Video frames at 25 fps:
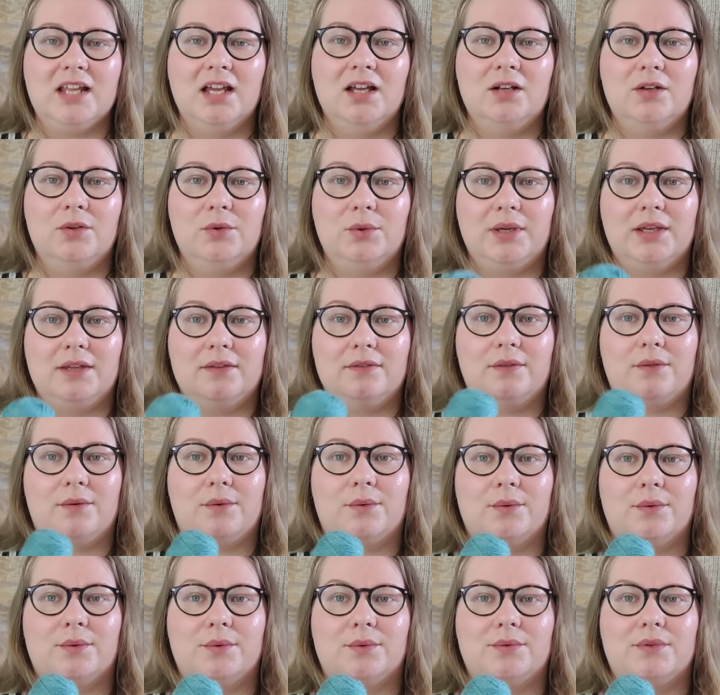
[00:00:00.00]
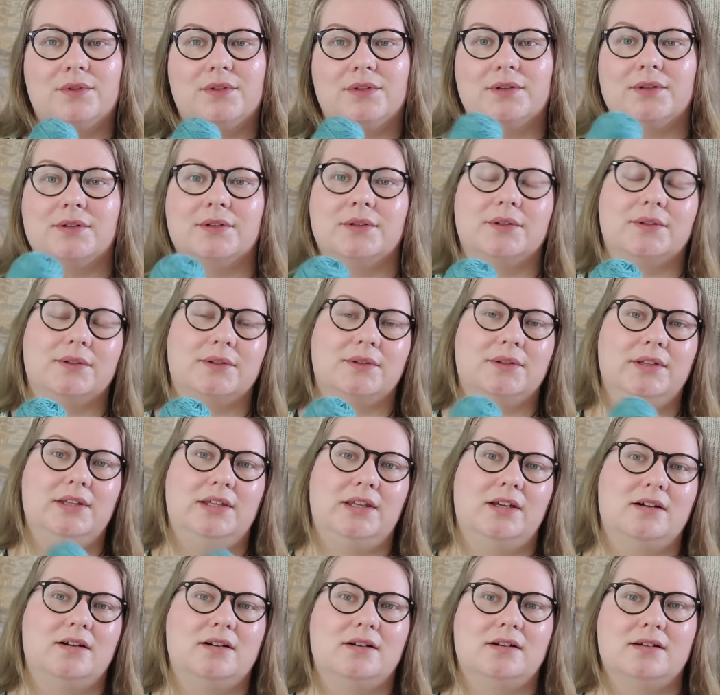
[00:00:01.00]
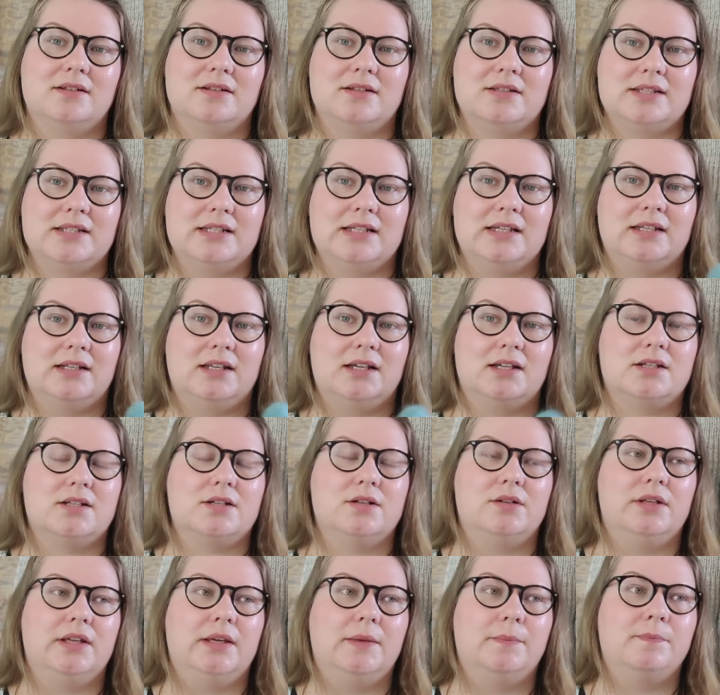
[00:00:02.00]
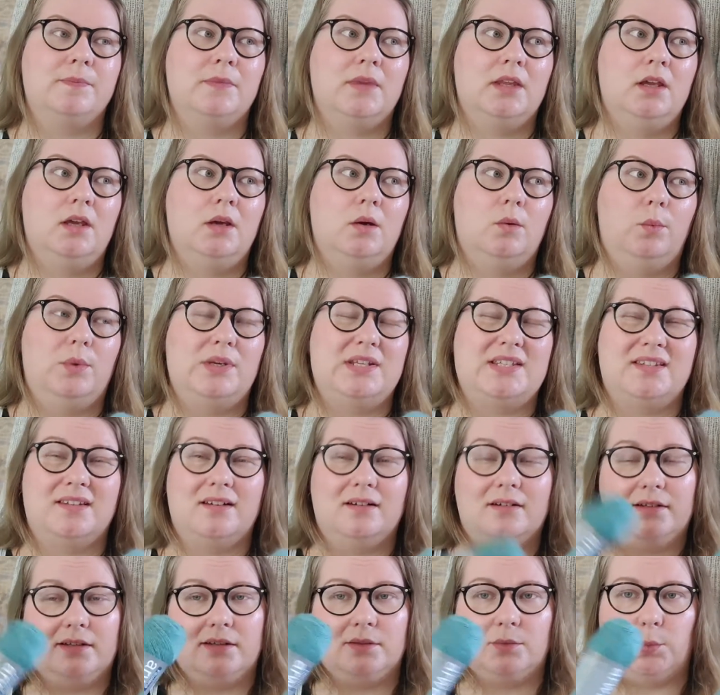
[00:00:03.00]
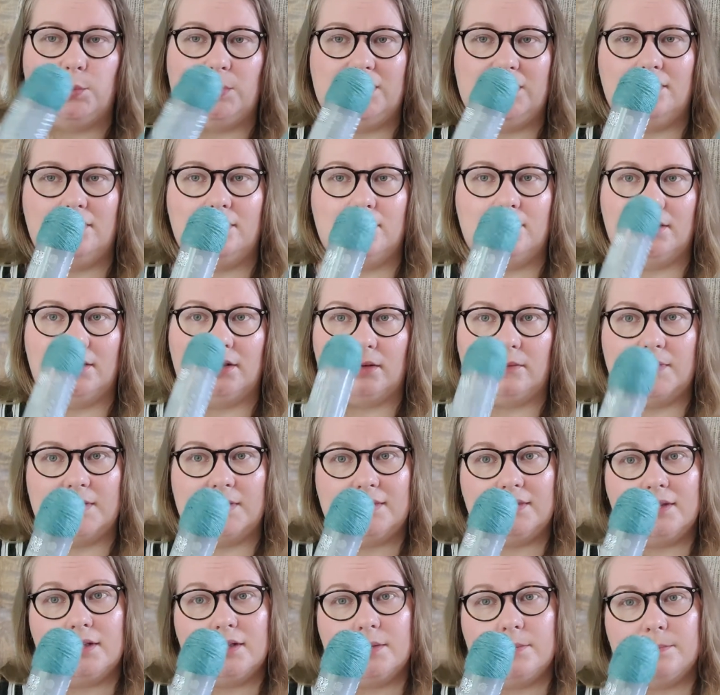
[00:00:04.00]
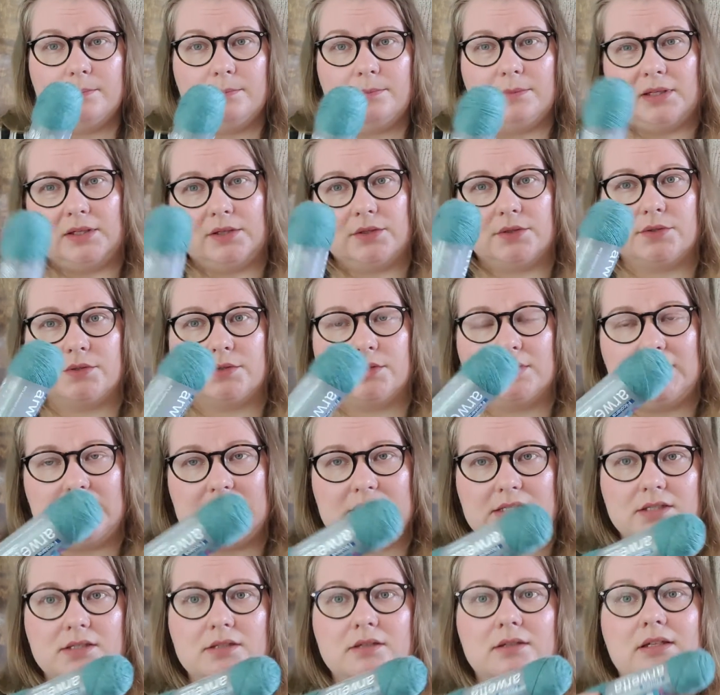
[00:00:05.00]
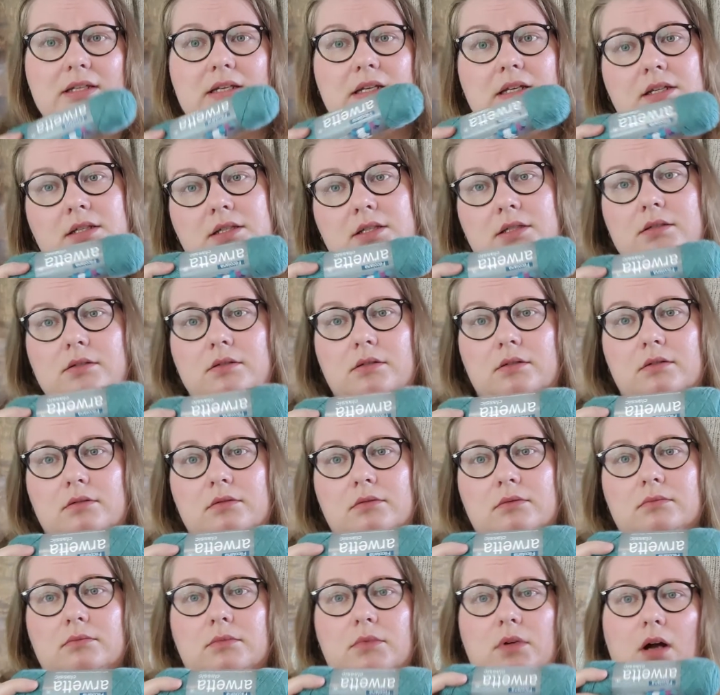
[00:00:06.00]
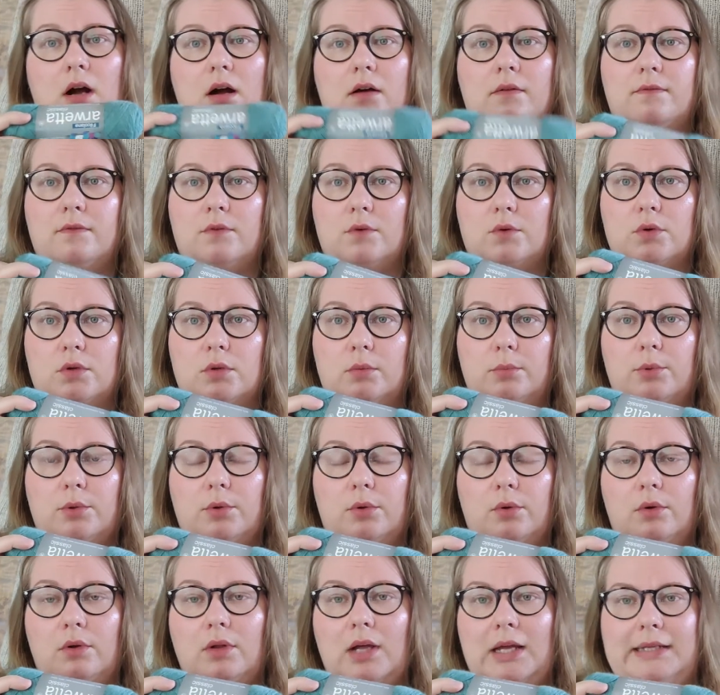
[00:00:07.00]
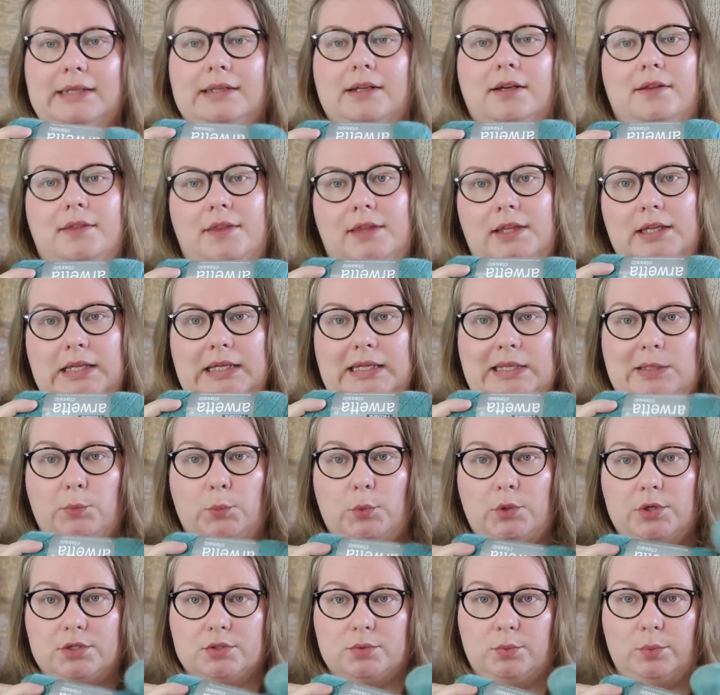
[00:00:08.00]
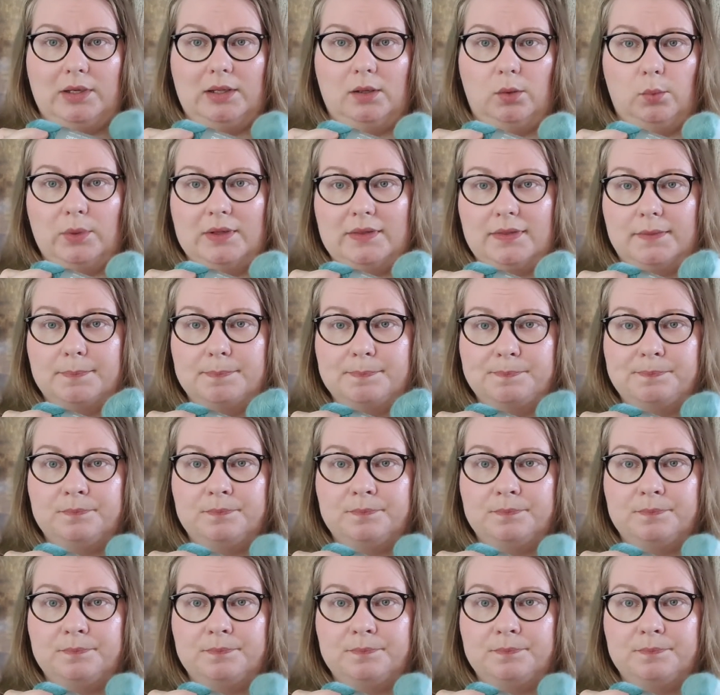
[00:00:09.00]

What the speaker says: looking through the yarns, and actually we started with Arvetta because it is affordable and I think it works well with